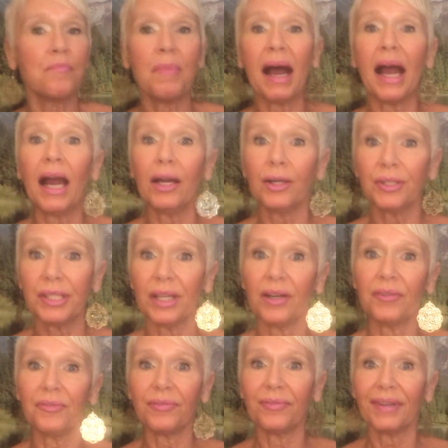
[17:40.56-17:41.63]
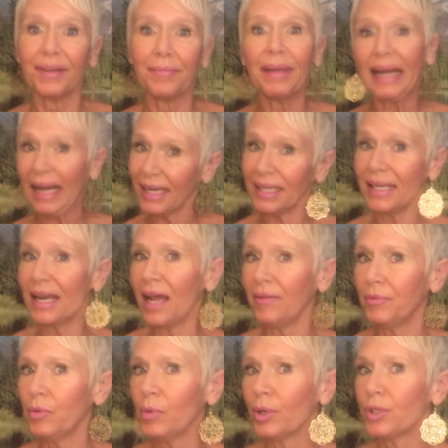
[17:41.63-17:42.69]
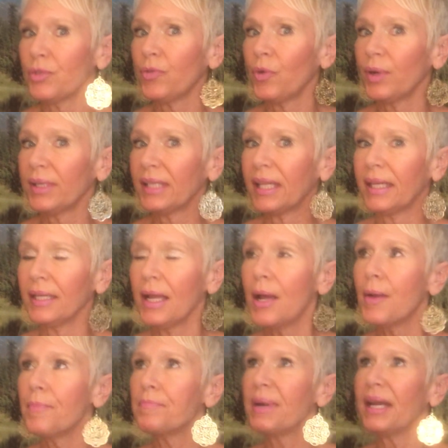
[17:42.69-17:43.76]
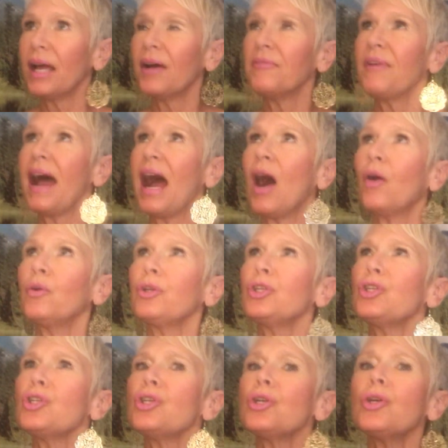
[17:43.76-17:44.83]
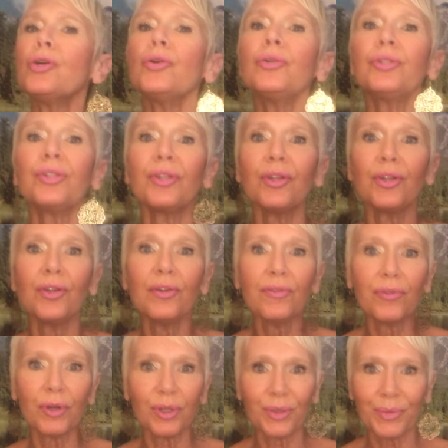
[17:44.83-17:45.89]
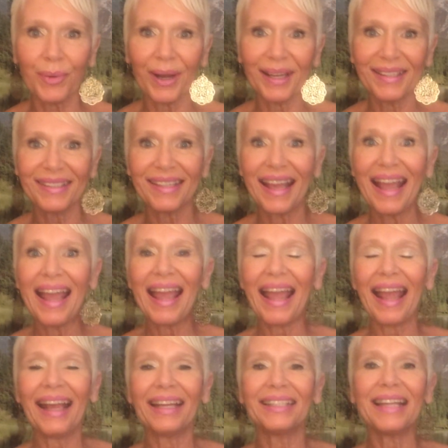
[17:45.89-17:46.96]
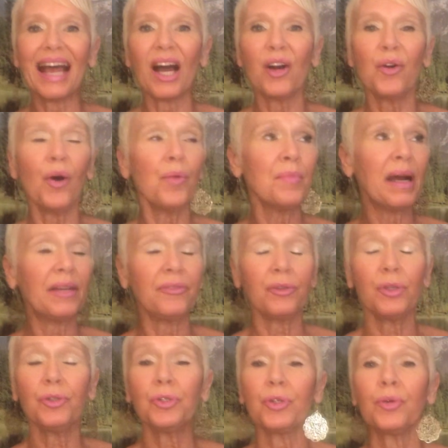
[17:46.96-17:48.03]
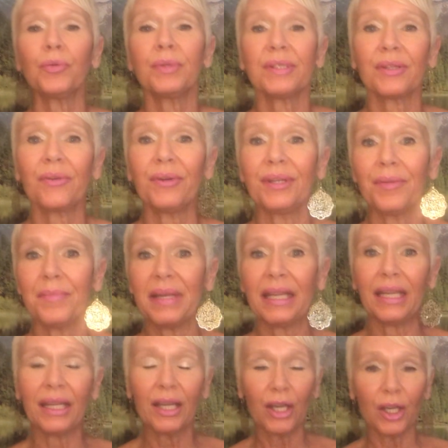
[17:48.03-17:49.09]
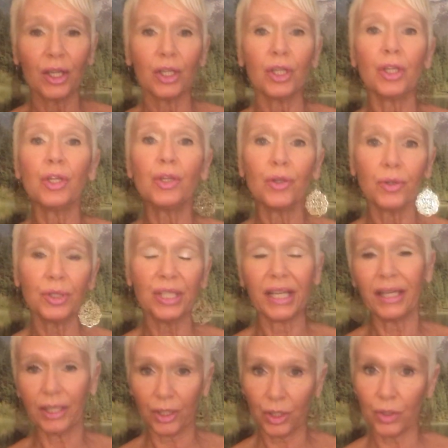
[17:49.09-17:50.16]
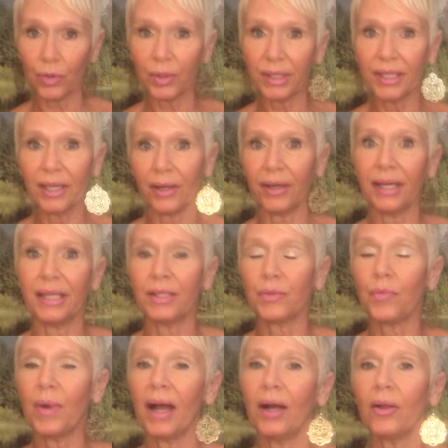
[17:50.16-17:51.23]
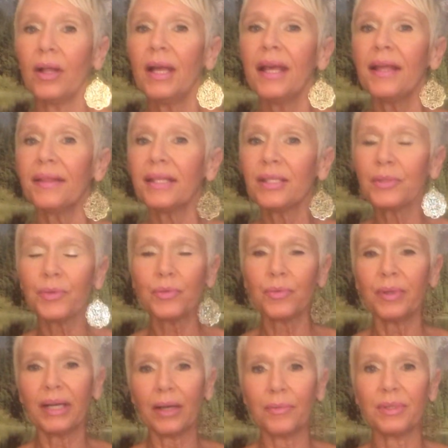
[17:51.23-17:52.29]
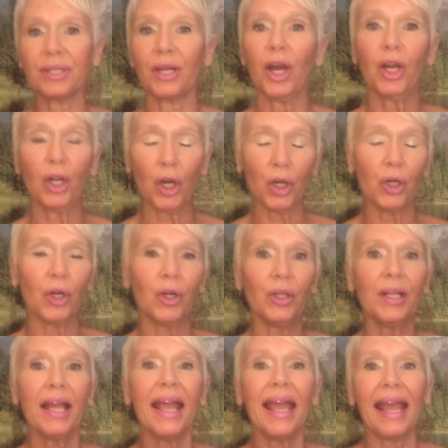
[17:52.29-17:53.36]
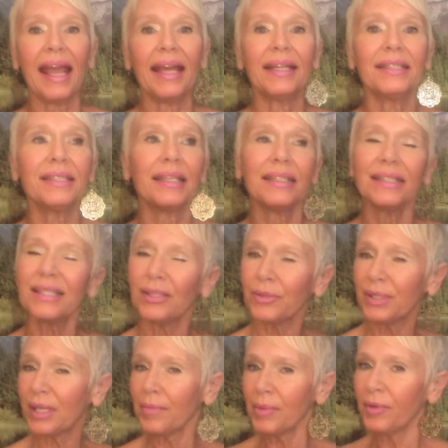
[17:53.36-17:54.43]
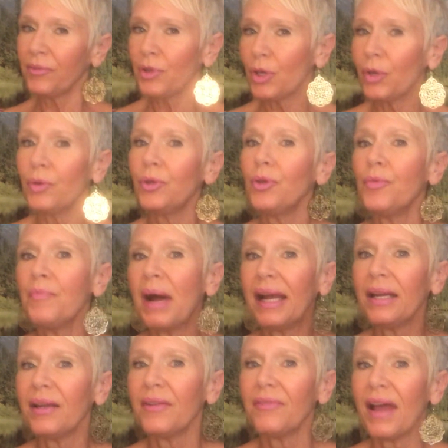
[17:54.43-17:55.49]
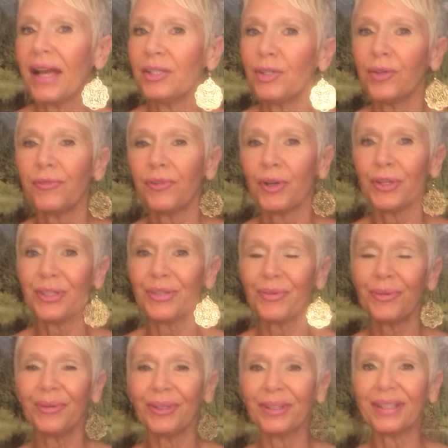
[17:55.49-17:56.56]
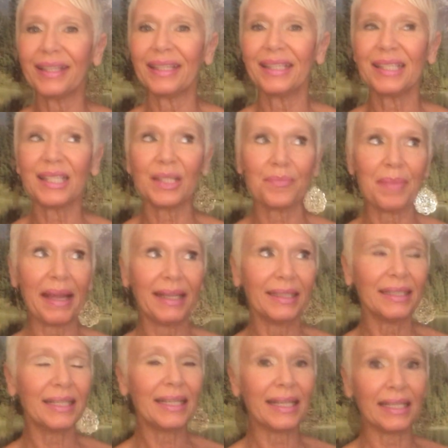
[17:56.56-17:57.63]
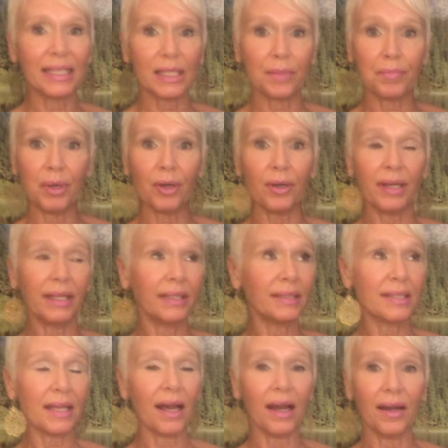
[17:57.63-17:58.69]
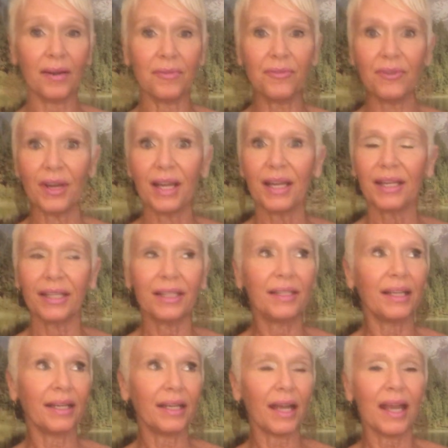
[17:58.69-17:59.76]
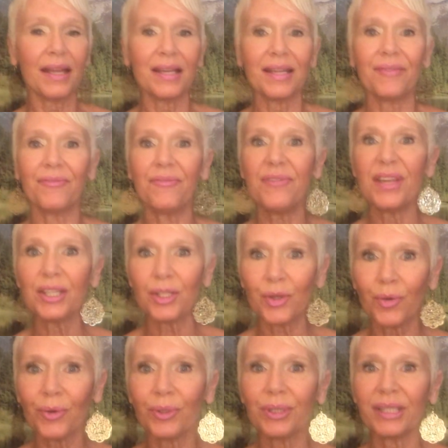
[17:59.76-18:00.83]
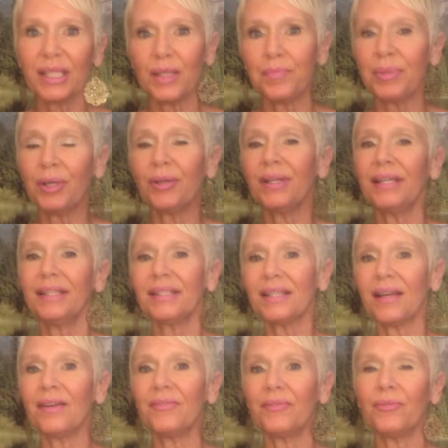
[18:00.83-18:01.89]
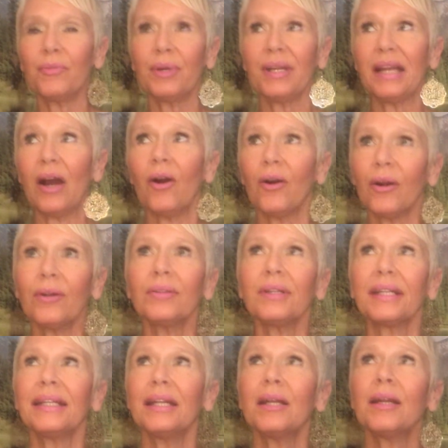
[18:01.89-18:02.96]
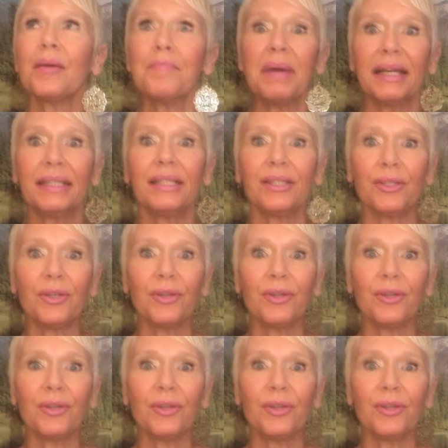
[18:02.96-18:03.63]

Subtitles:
my higher self. But I didn't have the words for it then, but of how huge the universe was and how my future was going to be huge and extraordinary as well. This was when I was a girl. And so some of you might have had your first real expanded experience of, like, visceral experience of, we are in an abundant